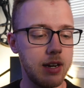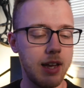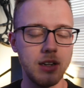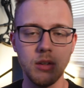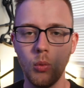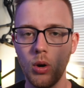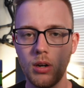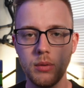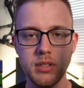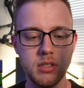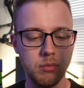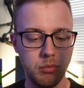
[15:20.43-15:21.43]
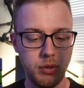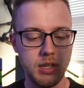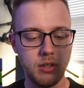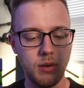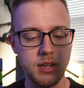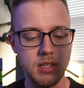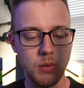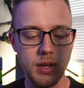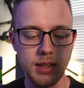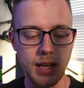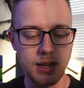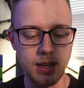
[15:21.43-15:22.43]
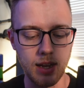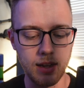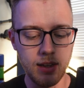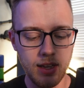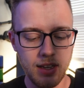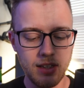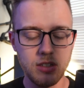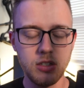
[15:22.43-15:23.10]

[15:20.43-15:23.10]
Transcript: and then had to work with some pretty crazy wind that day